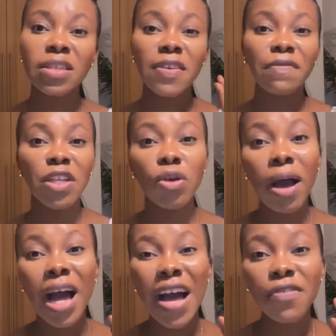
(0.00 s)
video I
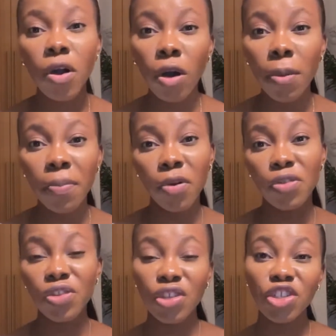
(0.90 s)
have up
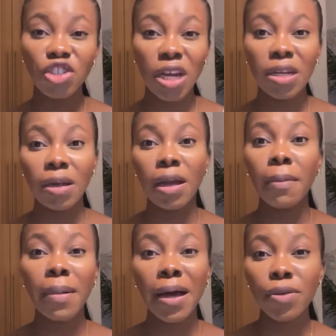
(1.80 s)
on this channel
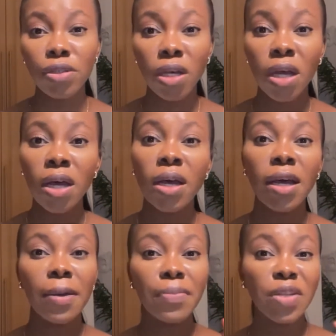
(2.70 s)
about
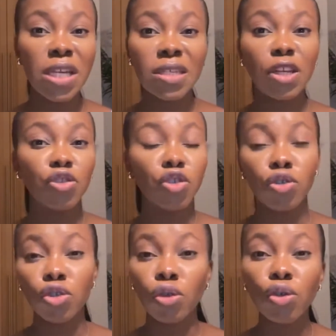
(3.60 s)
things that you
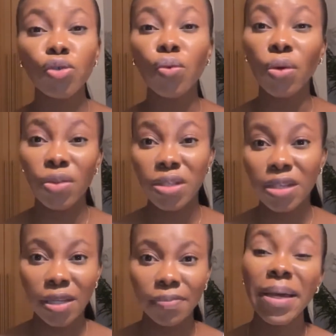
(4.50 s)
should not do on the
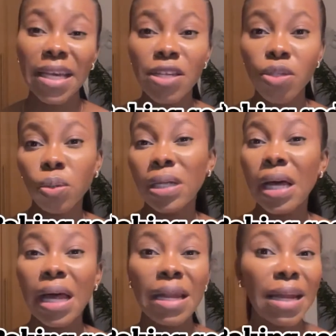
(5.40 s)
skin. Baking
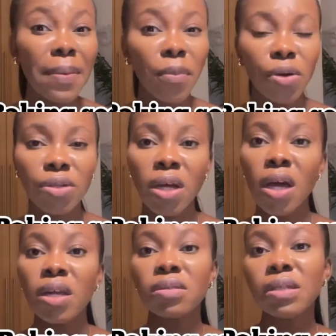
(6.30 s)
soda, lemon,
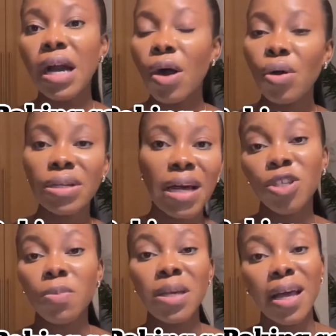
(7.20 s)
they are under
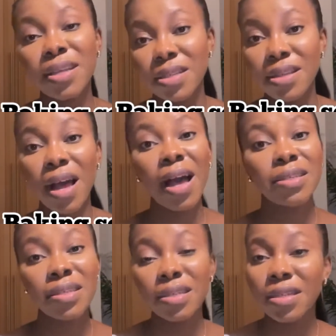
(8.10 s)
ascorbic acid,
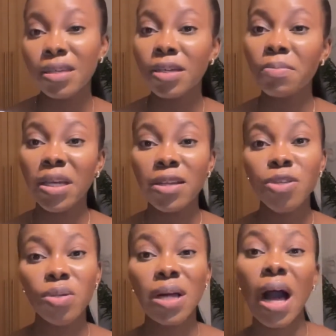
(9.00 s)
acidic, baking
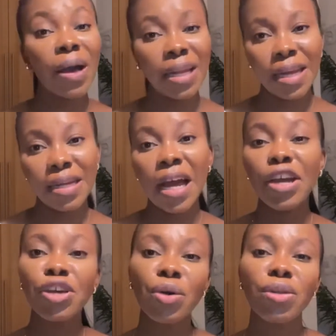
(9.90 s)
soda, alkaline.
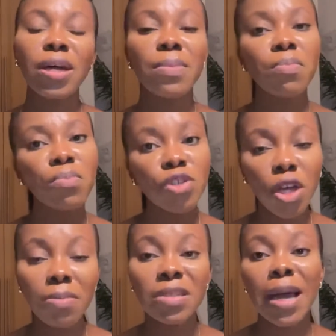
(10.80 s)
I know that
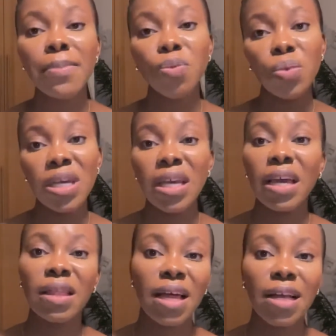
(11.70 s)
sometimes we
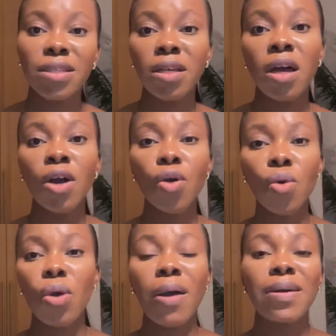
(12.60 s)
hear that,
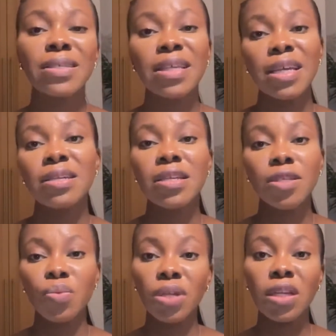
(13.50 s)
oh, our skin
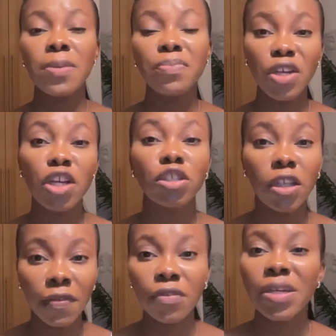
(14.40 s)
is within a pH
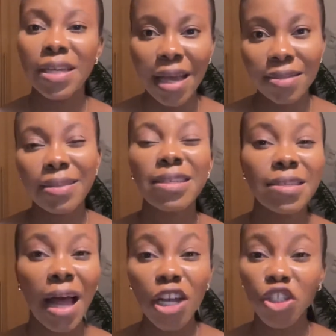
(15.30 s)
level. Yes, that
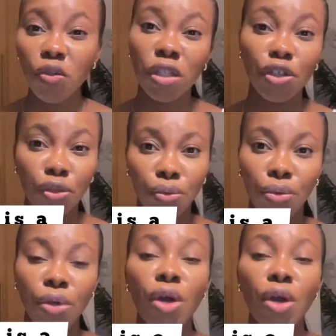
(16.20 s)
is actually true.